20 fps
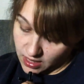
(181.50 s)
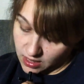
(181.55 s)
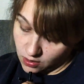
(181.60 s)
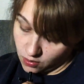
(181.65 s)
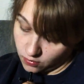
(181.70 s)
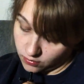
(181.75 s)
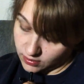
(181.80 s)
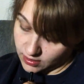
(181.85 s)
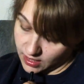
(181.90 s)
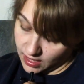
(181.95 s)

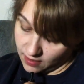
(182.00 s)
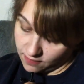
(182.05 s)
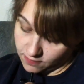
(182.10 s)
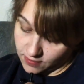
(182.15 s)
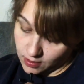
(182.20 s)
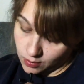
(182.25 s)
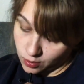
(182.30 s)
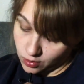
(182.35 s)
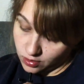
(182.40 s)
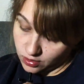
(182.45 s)
only a
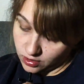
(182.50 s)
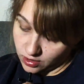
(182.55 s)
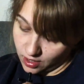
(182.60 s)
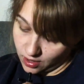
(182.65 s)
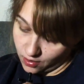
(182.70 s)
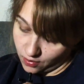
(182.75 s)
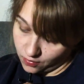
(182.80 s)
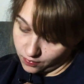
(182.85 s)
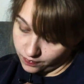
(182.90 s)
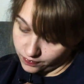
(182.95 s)
feeble
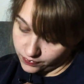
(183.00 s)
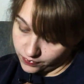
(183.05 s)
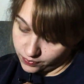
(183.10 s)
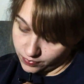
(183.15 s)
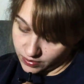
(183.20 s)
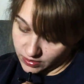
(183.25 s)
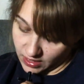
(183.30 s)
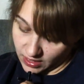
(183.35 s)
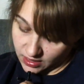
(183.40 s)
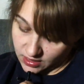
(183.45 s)
glow, but
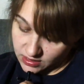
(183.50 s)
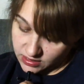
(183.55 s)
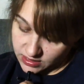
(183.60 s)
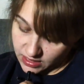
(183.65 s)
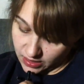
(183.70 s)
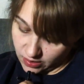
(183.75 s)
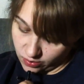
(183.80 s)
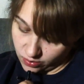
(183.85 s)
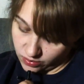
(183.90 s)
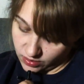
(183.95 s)
they could
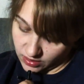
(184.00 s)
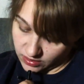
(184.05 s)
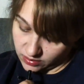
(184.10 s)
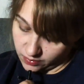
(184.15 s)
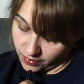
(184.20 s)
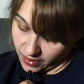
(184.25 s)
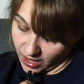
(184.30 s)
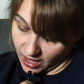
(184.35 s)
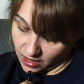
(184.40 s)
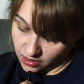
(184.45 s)
tell that the
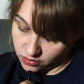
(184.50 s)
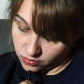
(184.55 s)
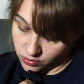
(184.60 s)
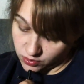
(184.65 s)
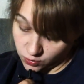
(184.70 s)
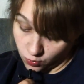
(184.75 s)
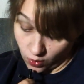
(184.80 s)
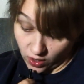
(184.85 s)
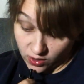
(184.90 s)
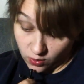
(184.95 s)
path was
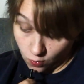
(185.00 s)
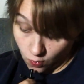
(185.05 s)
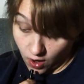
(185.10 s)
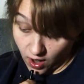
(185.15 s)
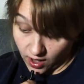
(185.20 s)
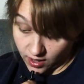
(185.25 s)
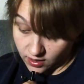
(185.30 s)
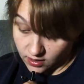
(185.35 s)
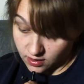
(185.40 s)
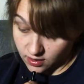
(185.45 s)
quite
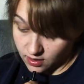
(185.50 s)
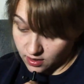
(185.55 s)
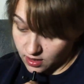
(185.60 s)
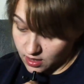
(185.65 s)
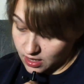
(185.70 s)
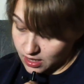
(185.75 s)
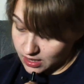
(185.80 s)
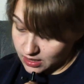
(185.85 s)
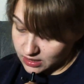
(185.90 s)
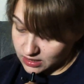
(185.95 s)
wide.
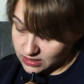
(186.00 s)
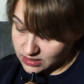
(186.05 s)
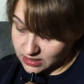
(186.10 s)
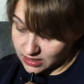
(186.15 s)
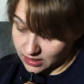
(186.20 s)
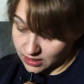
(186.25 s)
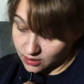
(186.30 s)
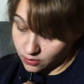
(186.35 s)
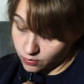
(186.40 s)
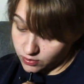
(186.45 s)
The
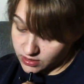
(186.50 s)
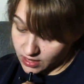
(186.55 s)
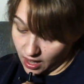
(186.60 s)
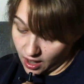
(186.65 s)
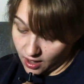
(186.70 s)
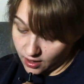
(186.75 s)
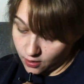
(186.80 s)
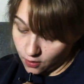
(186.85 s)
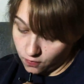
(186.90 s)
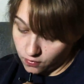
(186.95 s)
ceiling was
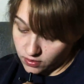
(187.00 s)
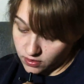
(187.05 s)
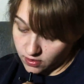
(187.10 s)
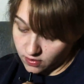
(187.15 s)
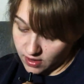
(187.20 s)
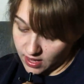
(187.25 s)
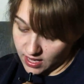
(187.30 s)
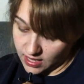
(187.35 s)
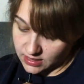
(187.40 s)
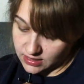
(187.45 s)
high over their
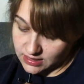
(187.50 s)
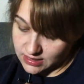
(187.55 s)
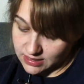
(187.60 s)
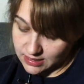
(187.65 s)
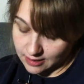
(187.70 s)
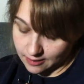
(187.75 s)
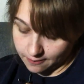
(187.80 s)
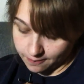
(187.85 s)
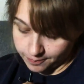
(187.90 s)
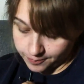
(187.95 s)
heads.
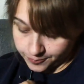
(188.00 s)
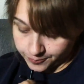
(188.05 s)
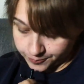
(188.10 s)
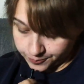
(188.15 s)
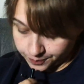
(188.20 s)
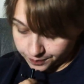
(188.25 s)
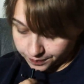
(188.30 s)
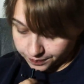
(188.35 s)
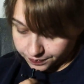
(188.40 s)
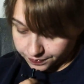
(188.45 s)

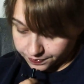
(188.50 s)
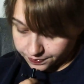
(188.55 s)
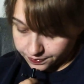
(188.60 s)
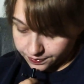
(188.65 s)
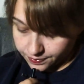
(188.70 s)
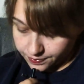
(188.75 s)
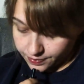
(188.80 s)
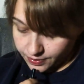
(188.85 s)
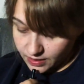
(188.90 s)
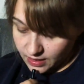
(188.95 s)

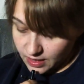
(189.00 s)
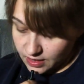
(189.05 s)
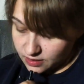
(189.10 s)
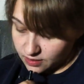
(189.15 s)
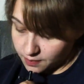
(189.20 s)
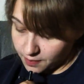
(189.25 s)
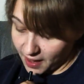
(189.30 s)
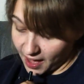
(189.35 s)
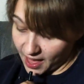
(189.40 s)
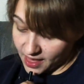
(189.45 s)
The
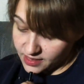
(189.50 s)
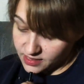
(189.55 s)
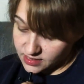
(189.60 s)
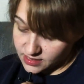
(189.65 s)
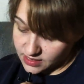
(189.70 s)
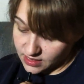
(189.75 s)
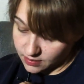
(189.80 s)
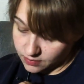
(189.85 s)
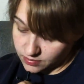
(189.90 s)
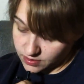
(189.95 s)
path
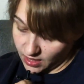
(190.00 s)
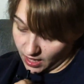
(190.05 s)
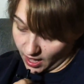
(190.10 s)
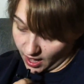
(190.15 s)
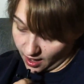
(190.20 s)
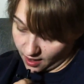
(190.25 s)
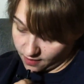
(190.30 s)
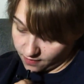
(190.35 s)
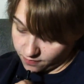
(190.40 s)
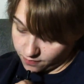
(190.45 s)
seemed to
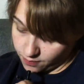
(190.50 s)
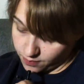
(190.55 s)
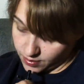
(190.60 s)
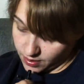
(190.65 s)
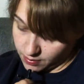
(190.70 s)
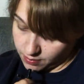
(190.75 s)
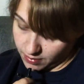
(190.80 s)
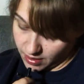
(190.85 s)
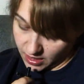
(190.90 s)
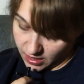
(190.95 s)
have been
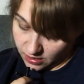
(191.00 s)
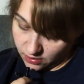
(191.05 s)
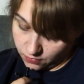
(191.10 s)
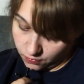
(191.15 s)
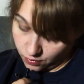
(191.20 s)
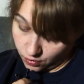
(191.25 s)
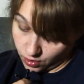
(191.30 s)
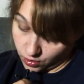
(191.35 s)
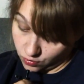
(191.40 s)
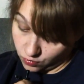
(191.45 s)
made
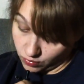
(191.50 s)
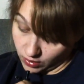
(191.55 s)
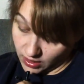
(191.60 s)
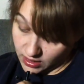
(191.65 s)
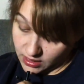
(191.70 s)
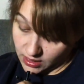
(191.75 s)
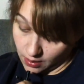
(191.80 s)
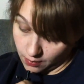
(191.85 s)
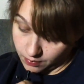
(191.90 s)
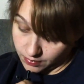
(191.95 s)
for a great
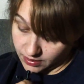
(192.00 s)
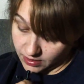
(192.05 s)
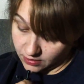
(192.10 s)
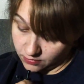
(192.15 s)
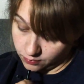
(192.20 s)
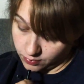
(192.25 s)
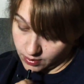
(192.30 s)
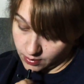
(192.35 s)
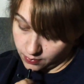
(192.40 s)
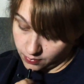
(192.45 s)
company of
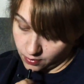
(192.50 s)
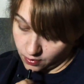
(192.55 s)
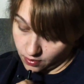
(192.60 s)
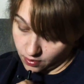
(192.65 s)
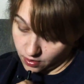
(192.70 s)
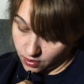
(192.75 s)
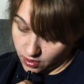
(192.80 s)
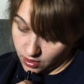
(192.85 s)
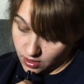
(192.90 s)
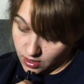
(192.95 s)
people.
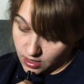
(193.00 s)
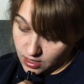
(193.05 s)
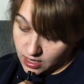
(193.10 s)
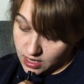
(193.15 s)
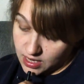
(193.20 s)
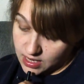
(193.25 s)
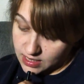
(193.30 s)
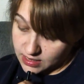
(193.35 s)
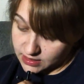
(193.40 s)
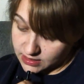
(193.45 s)

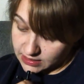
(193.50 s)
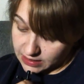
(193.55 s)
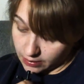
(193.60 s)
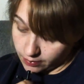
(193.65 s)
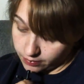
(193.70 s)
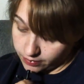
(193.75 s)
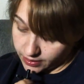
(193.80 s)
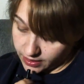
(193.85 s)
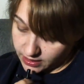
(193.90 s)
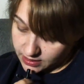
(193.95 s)
In some
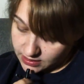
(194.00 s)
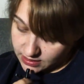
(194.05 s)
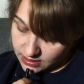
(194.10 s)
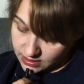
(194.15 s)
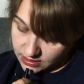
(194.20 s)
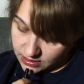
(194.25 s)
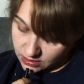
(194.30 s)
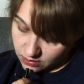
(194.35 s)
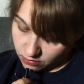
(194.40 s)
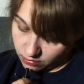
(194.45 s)
places
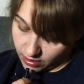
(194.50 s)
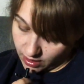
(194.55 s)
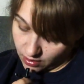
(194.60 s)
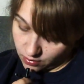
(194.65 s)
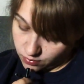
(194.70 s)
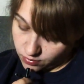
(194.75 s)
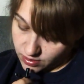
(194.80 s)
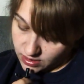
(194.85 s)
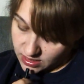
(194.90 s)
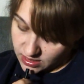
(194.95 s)
the ground
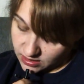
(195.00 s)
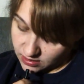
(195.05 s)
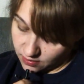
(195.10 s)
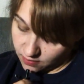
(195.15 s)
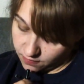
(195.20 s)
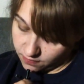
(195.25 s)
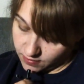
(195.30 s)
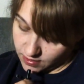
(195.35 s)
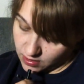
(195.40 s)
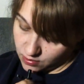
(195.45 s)
beneath their
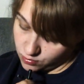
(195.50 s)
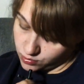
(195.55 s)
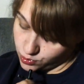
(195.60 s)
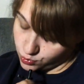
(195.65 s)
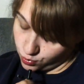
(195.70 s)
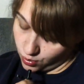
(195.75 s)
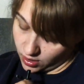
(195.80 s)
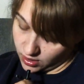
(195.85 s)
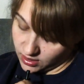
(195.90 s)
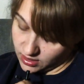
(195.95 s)
feet was
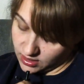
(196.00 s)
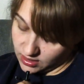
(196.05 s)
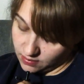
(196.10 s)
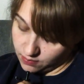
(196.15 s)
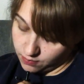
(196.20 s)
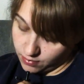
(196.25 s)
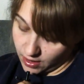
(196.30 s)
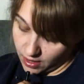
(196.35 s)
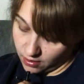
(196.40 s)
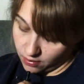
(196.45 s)
rutted in
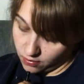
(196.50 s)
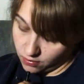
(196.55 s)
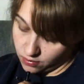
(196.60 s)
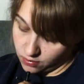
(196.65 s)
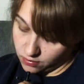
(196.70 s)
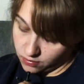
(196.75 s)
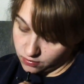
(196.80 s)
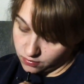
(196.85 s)
parallel